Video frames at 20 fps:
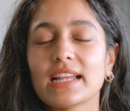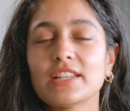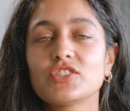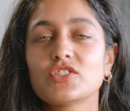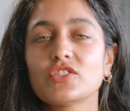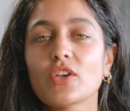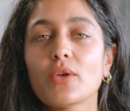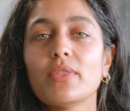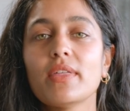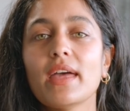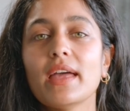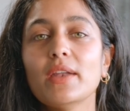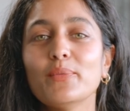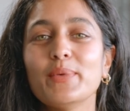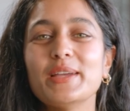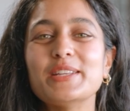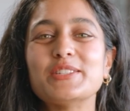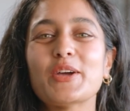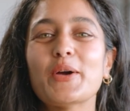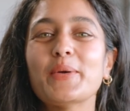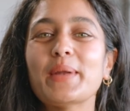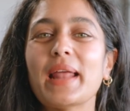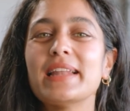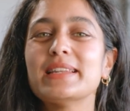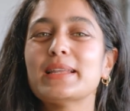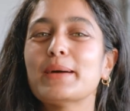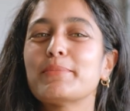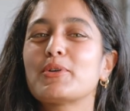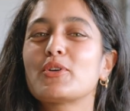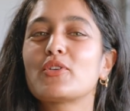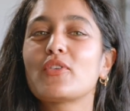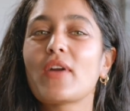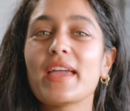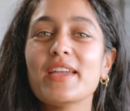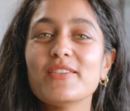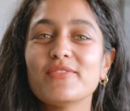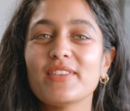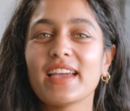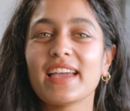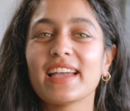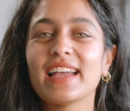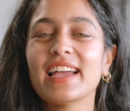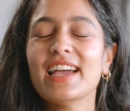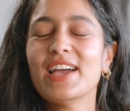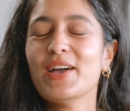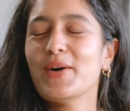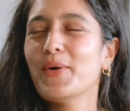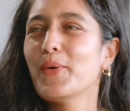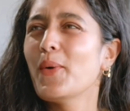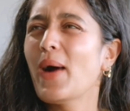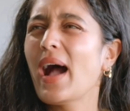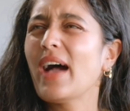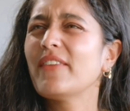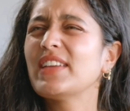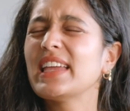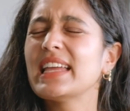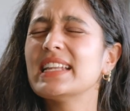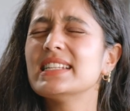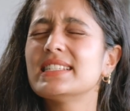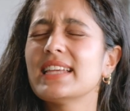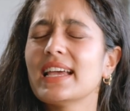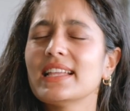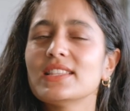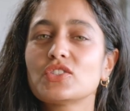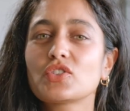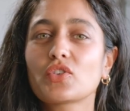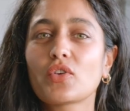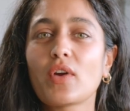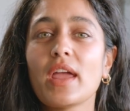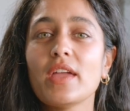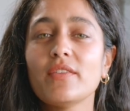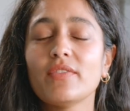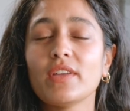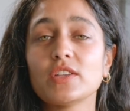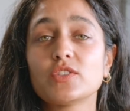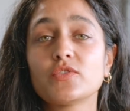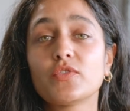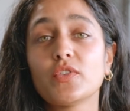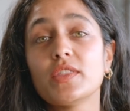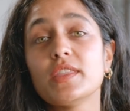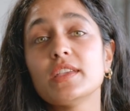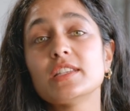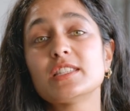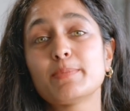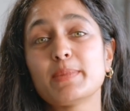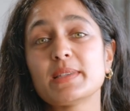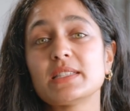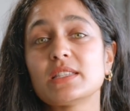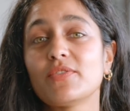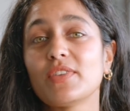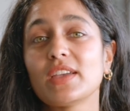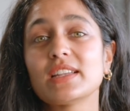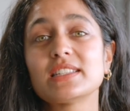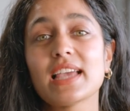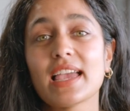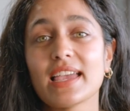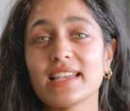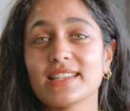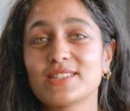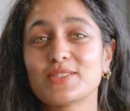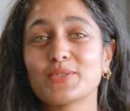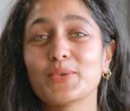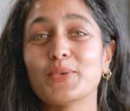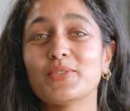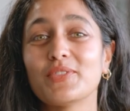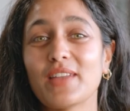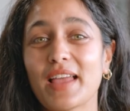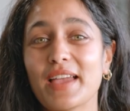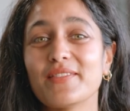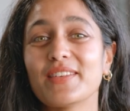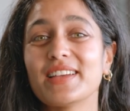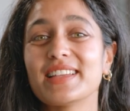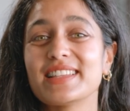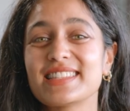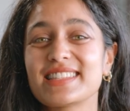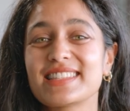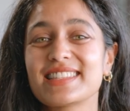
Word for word: And so then we don't end up craving or having intense cravings for these specific tastes or flavors.